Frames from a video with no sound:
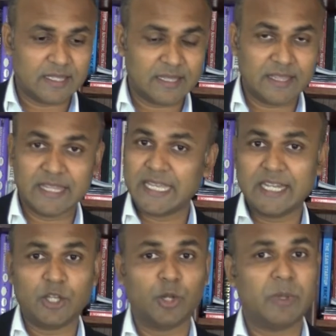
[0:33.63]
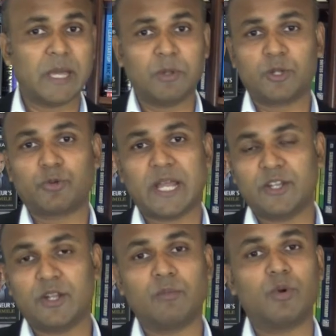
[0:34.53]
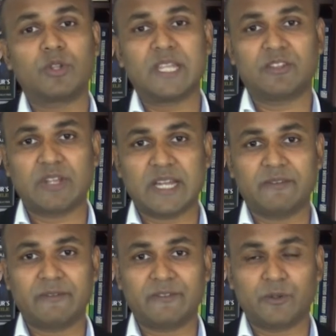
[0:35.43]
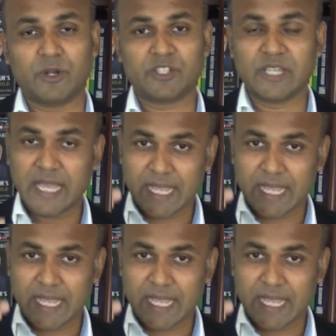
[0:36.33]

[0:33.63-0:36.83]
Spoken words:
then you'll be able to write down more than 350 words.